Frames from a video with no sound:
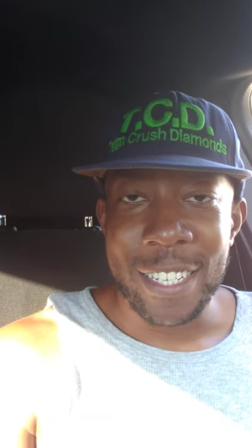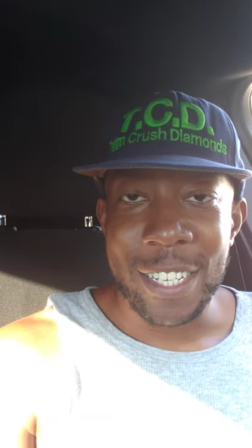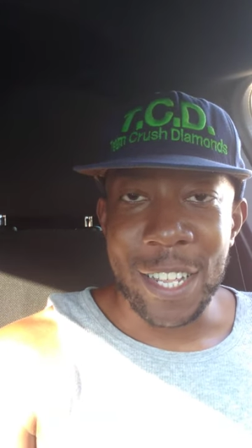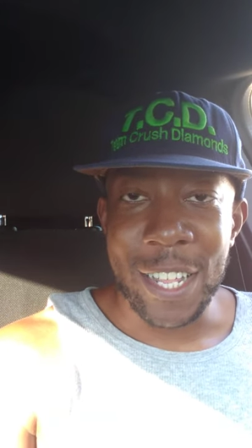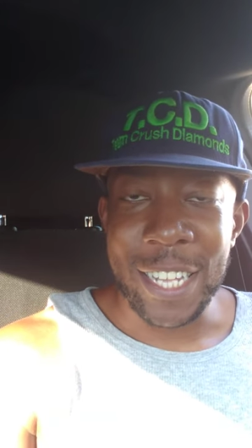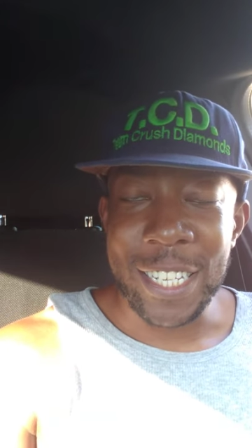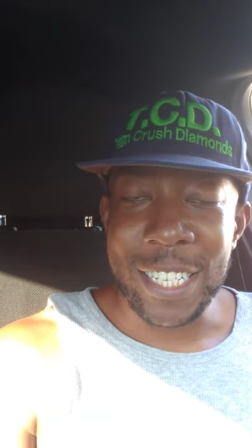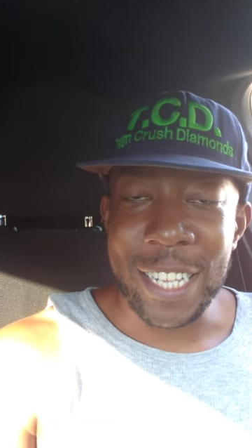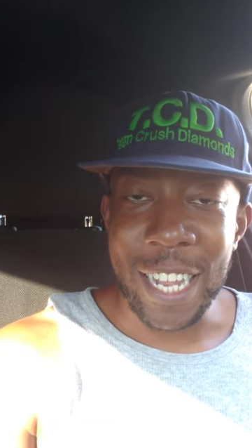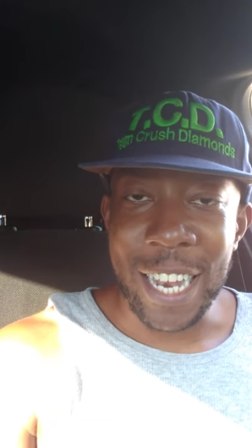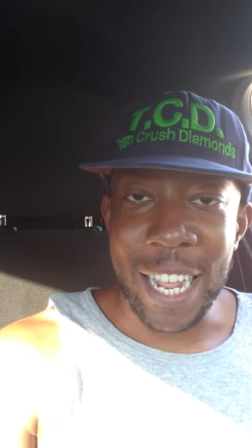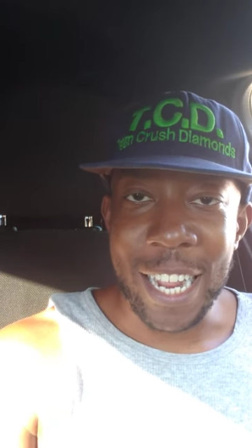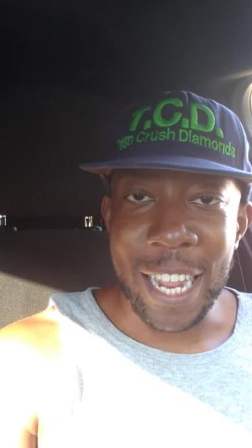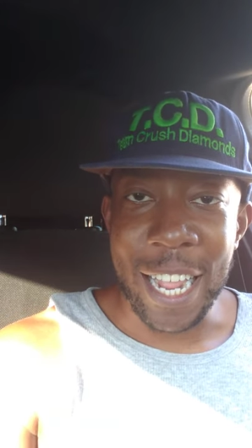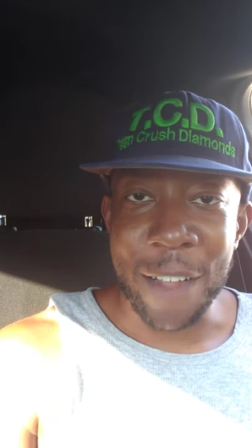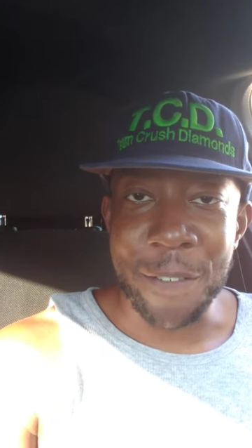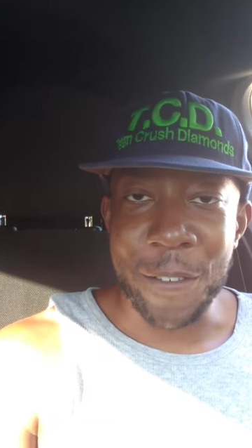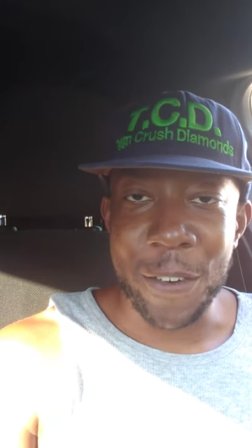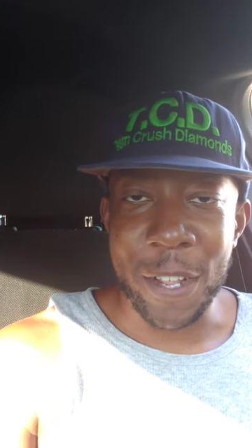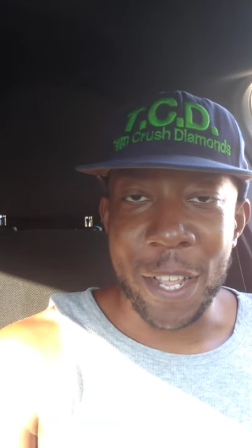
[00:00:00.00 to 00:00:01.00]
so that's all i
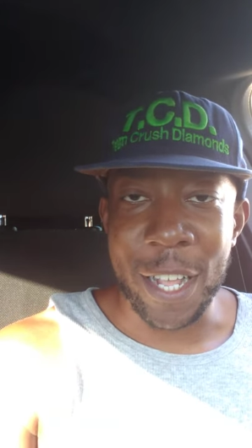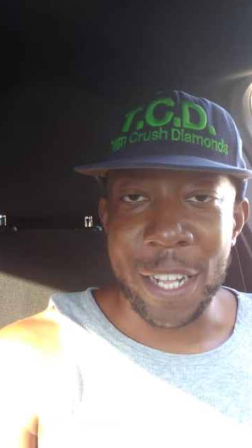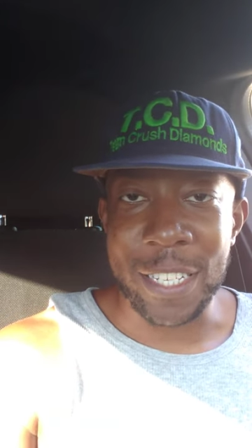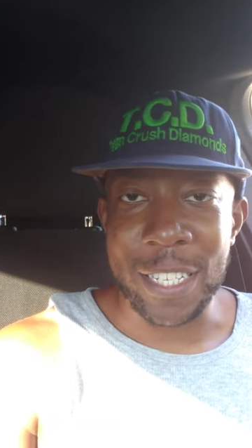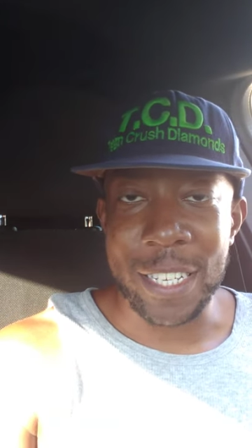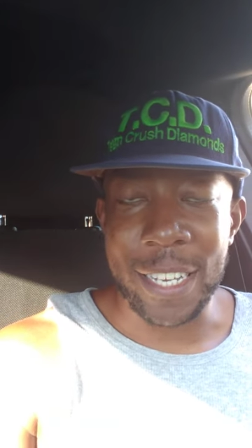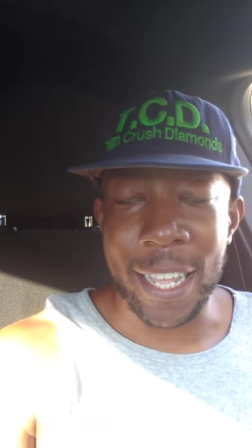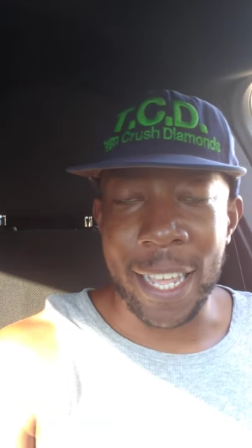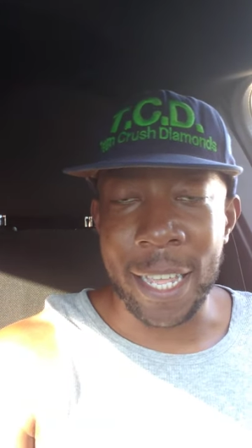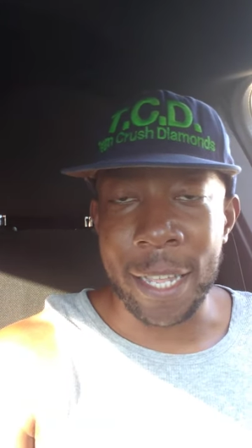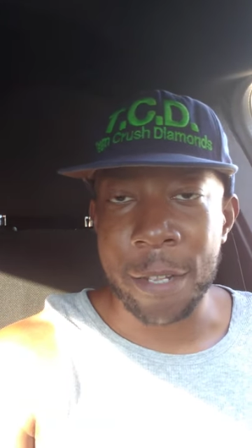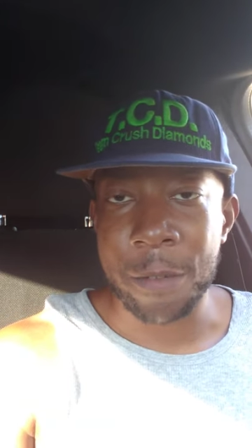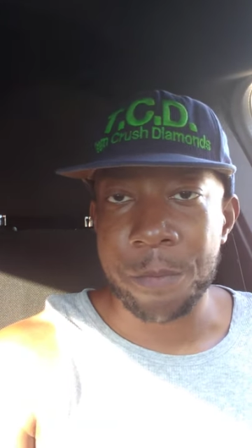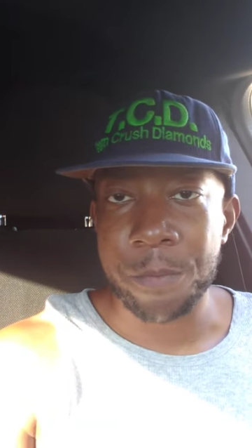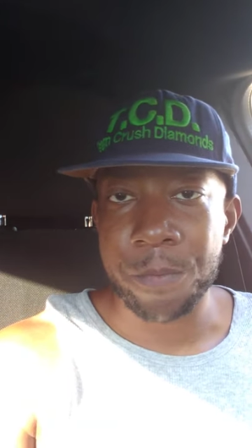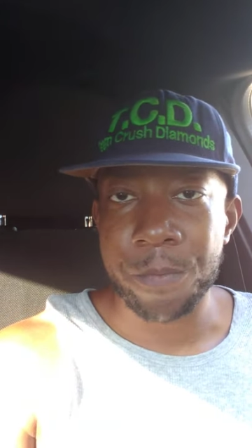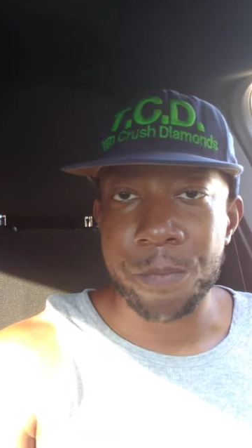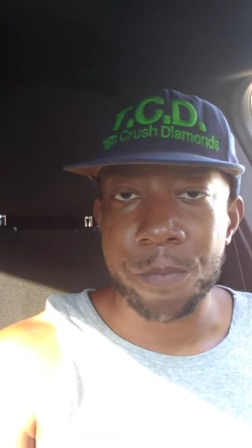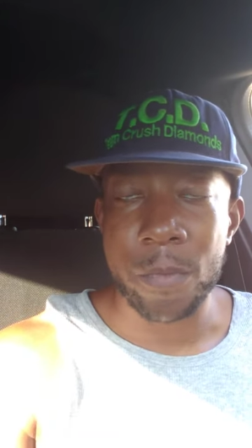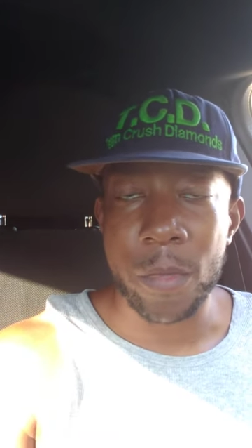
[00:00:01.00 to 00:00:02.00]
got for y'all today
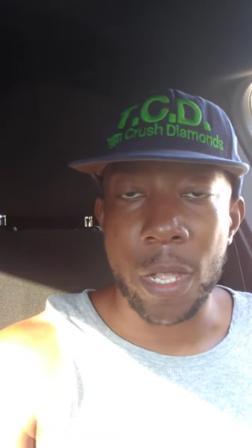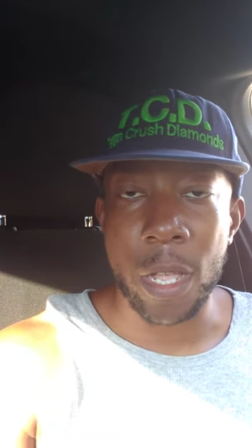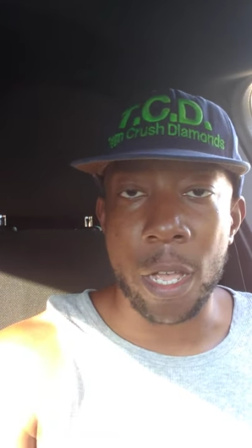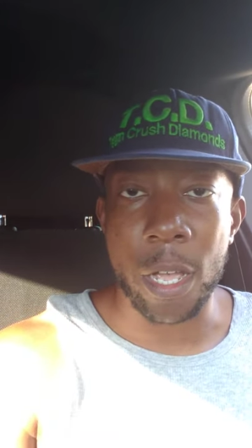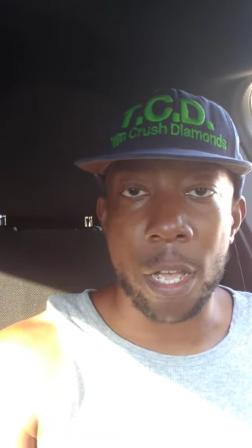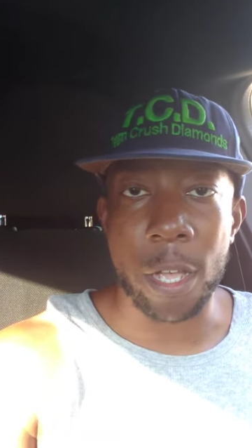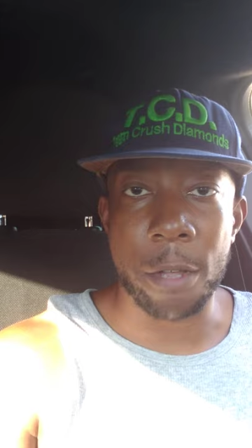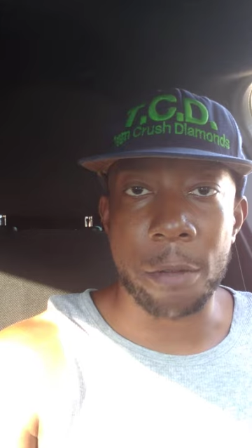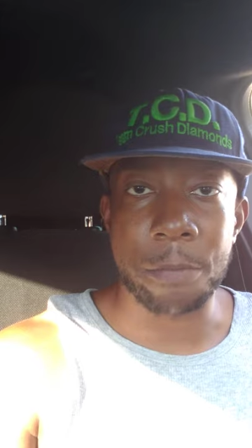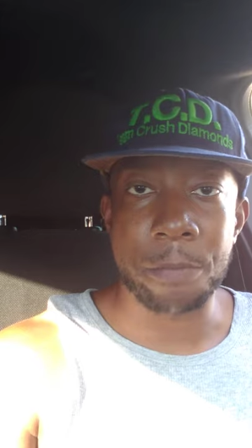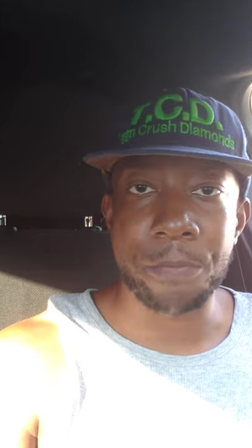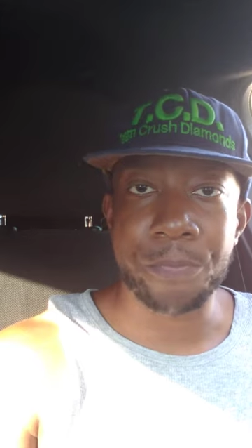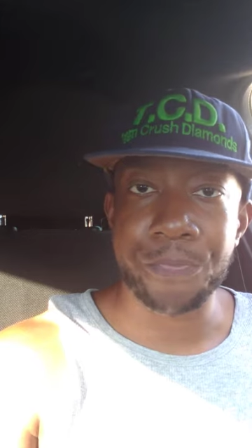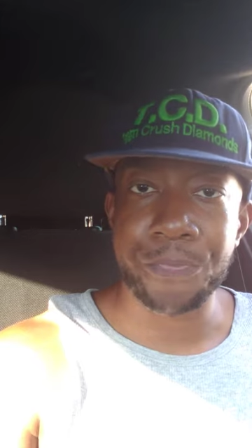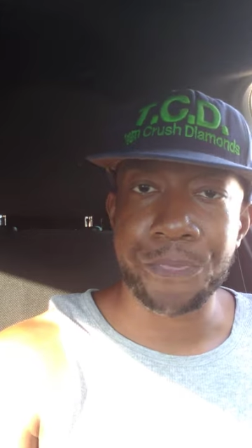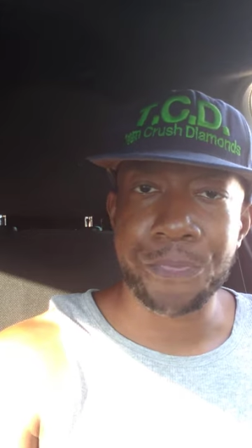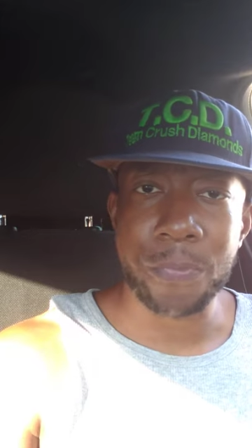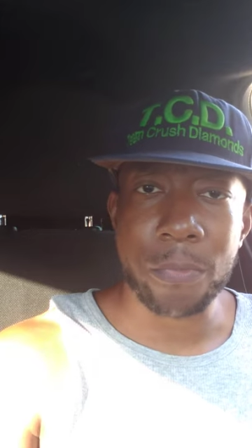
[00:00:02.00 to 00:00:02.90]
um,